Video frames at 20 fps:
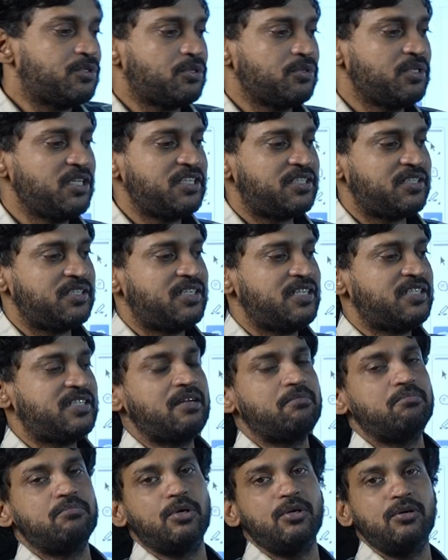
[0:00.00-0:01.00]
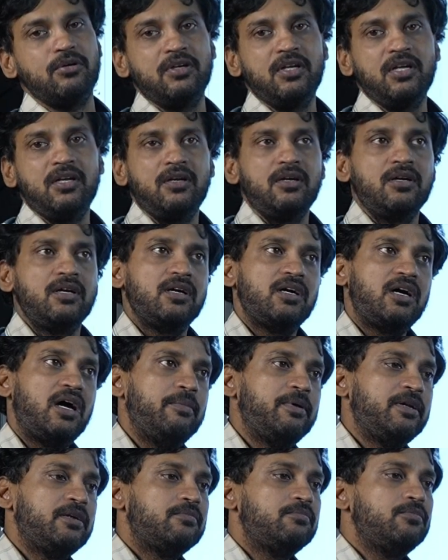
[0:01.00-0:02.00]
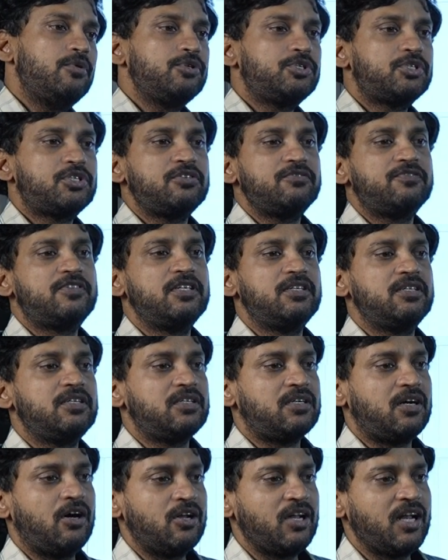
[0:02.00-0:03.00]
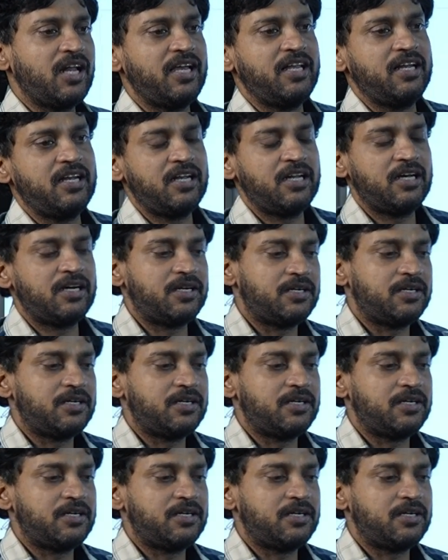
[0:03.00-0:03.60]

to this December, I mean, most of the online,